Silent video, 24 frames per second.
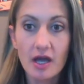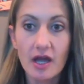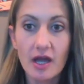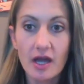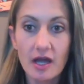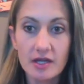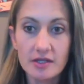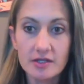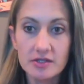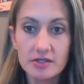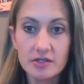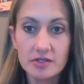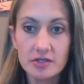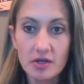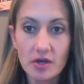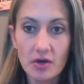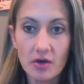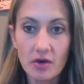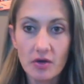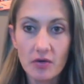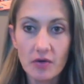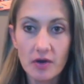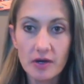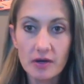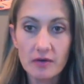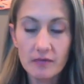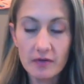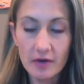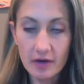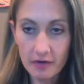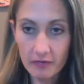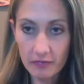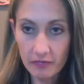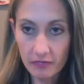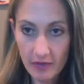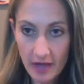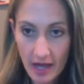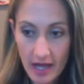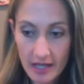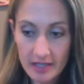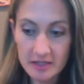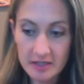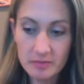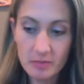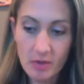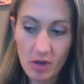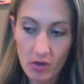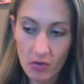And so, in a very flat,
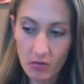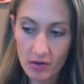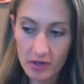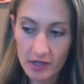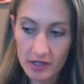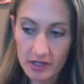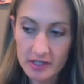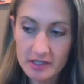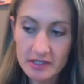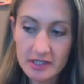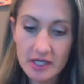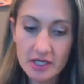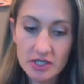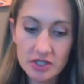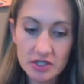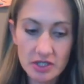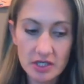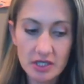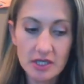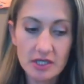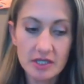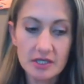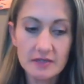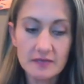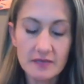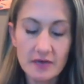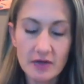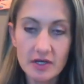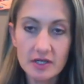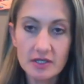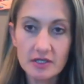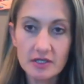small organization, it's very